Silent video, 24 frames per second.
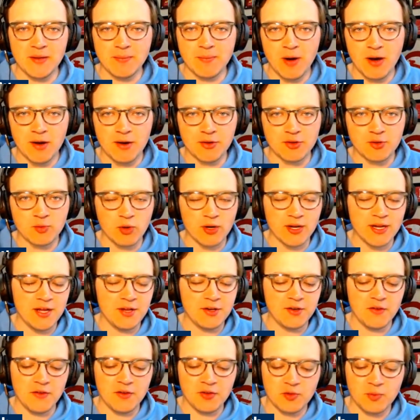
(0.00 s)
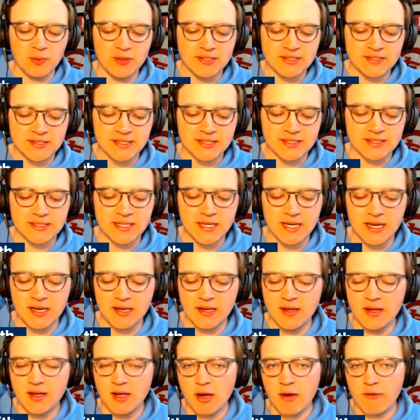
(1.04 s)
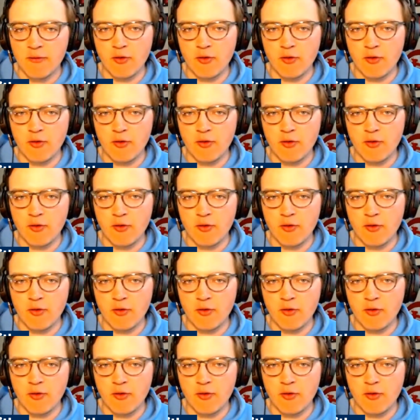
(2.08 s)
upon us. We're into the Sweet 16.